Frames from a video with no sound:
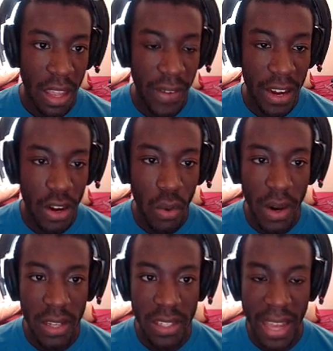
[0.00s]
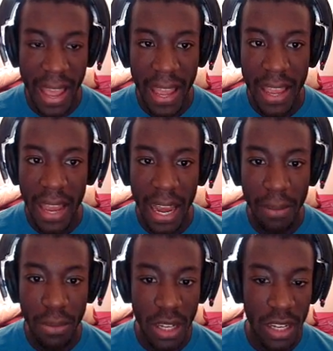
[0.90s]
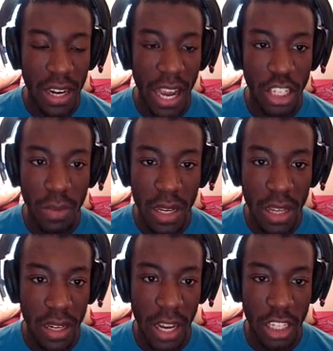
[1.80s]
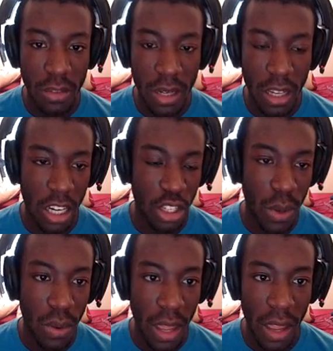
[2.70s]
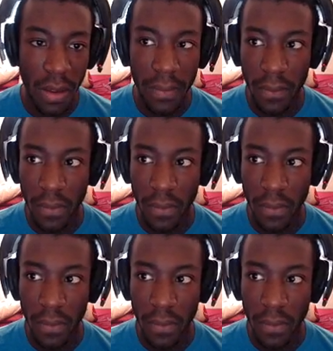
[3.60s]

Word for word: If I know where it's at, I'm good. I should be good. I should be good. I should be okay.